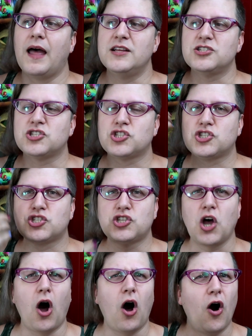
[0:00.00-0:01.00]

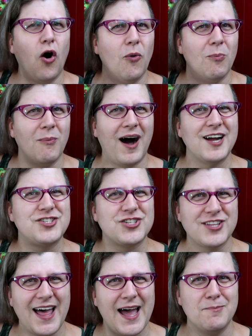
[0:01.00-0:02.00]
so much of
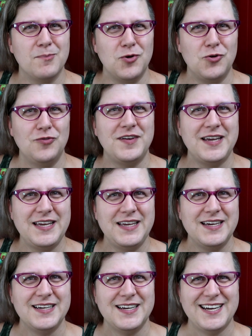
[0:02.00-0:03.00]
that movie